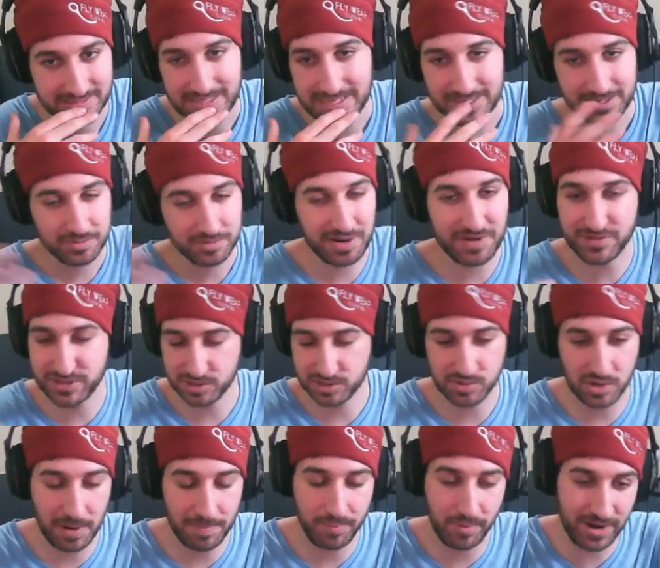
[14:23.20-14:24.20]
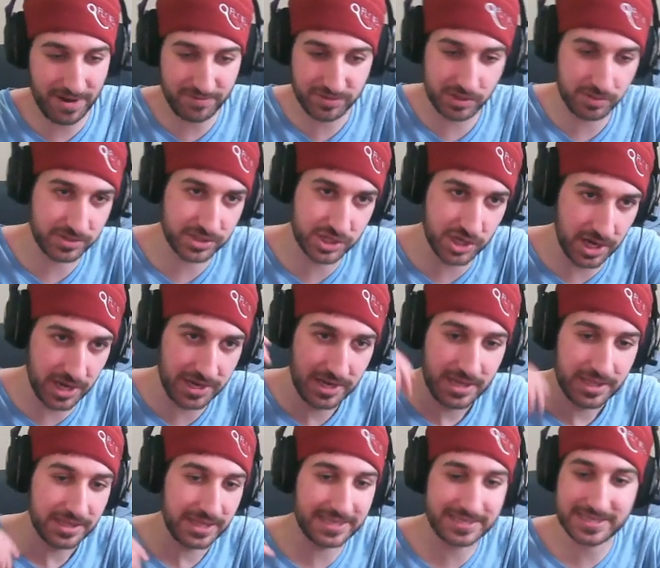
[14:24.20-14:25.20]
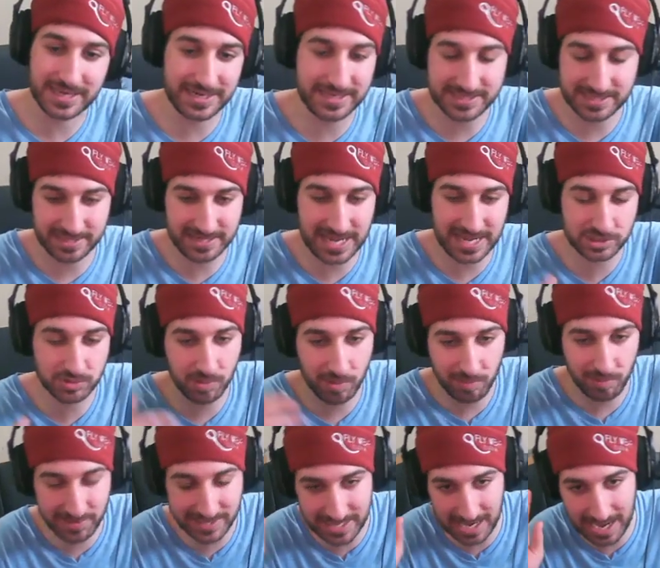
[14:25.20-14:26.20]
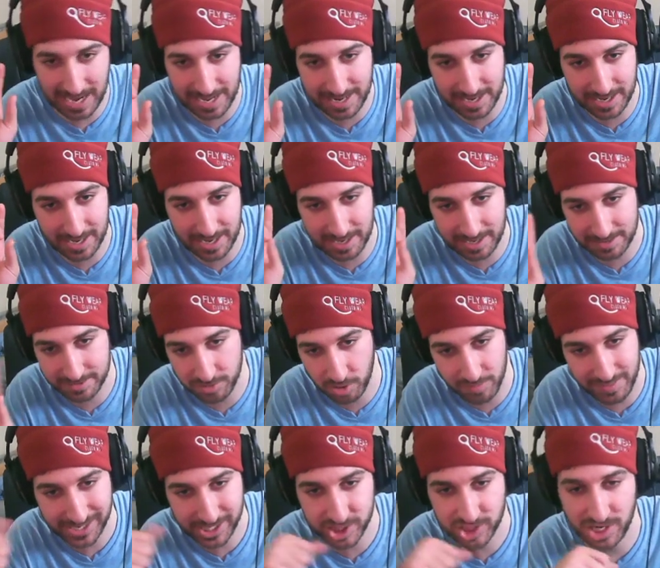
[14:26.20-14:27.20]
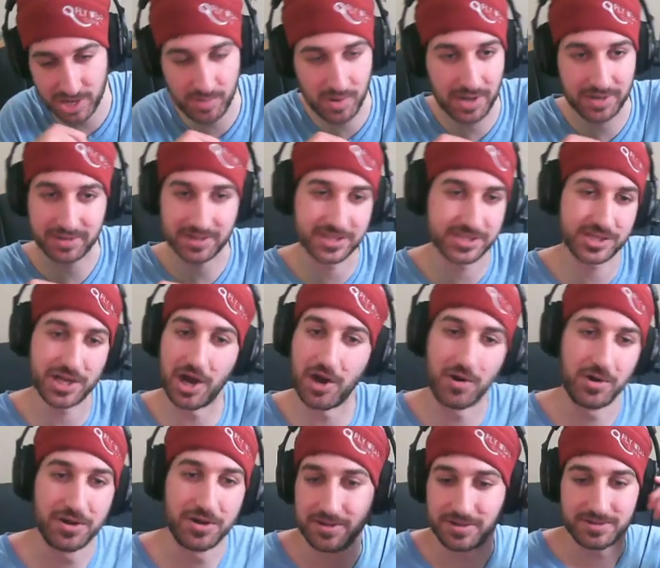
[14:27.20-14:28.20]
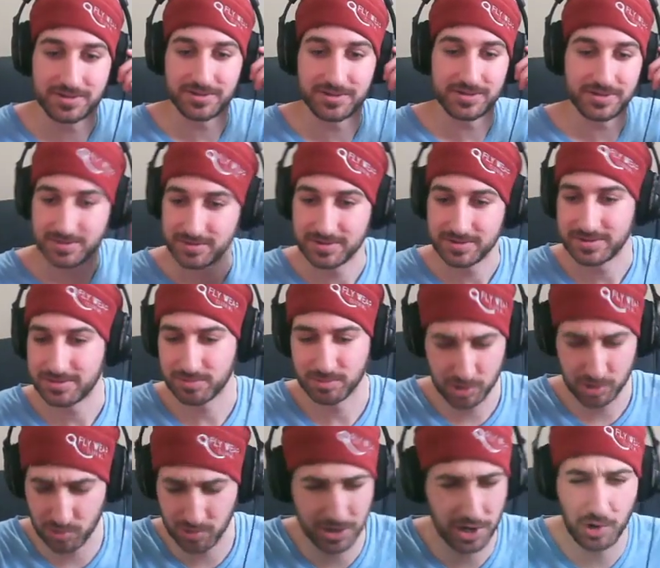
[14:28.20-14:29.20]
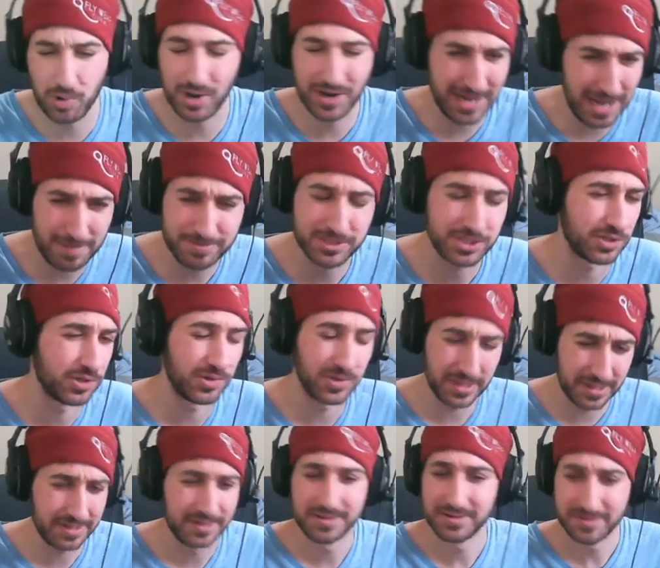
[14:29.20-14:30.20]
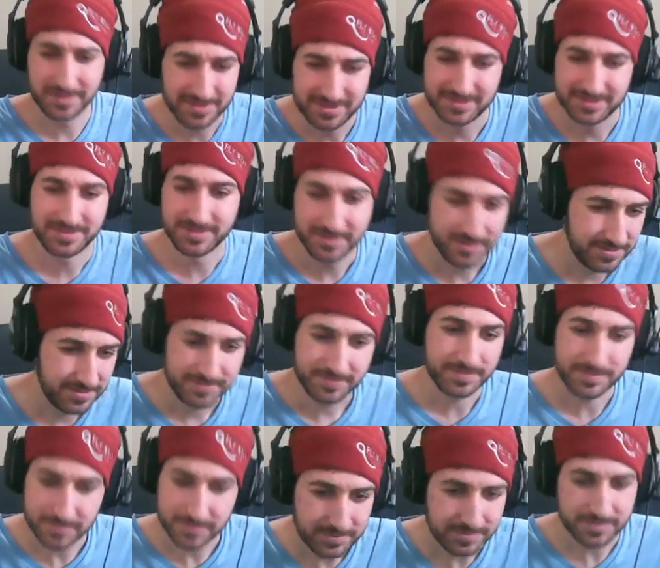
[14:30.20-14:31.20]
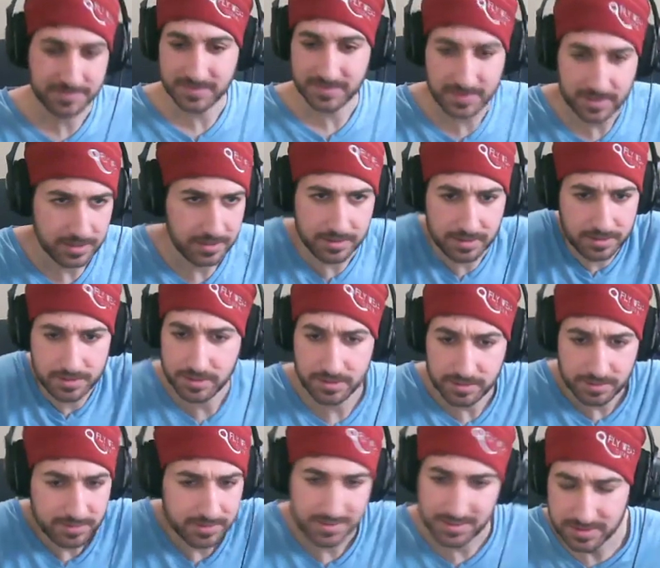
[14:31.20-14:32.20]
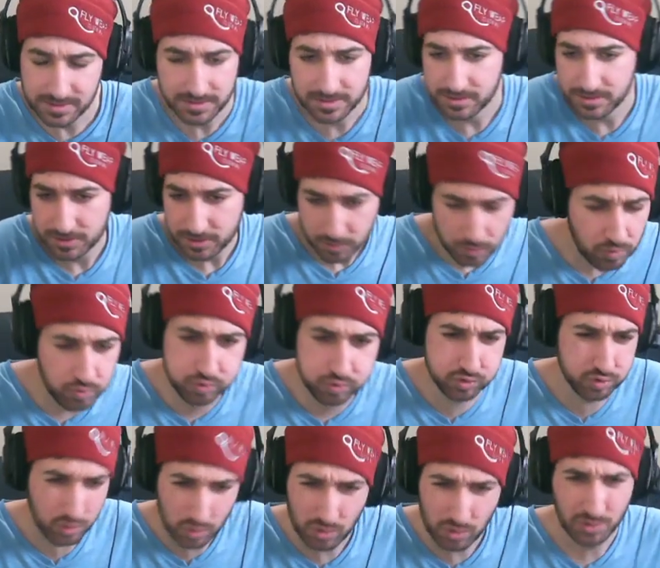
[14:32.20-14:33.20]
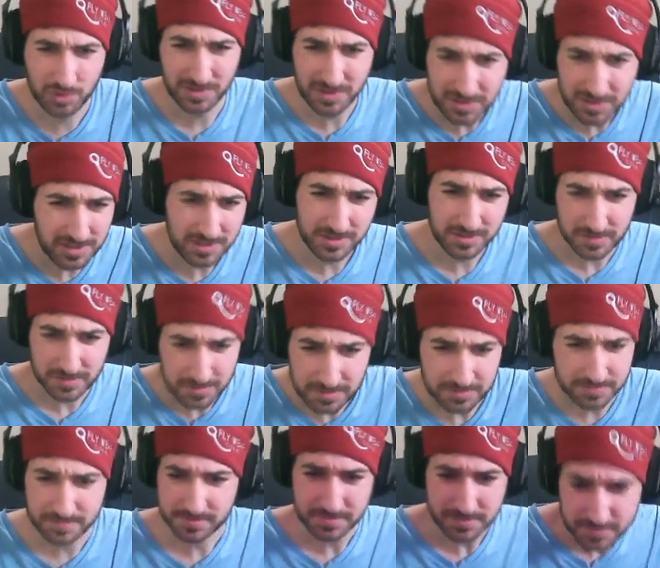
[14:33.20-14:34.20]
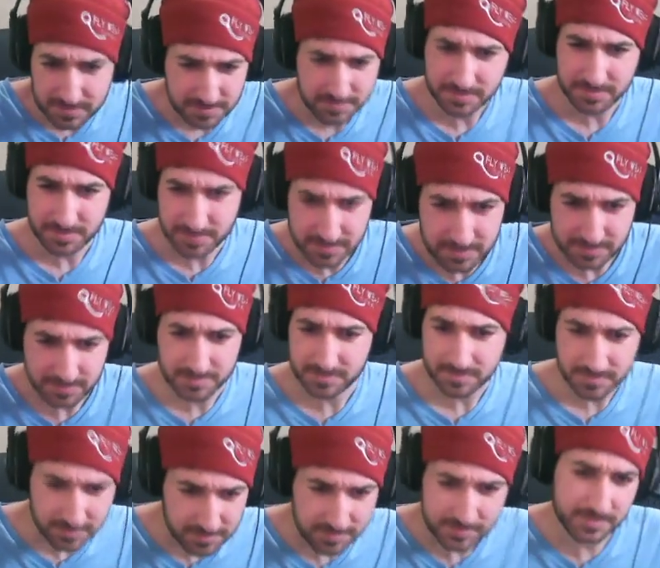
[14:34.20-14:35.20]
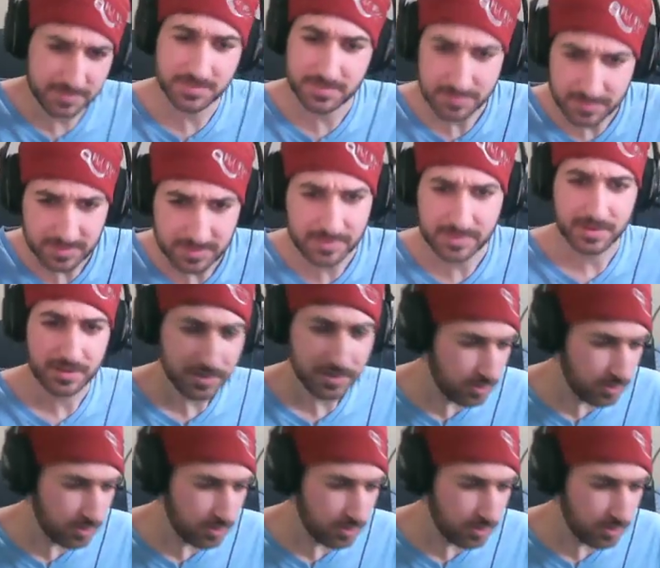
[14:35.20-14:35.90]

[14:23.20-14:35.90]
the references are on point. Everything was good. Let's get into the next one. We got uh, Omega Shenron. Let's go. With a real one, with a real one absolutely. With a shadow dragon, trying to come against the villain, you will be six feet under. Think you want to come up with a battle tactic with a negative energy, I will bring you thunder.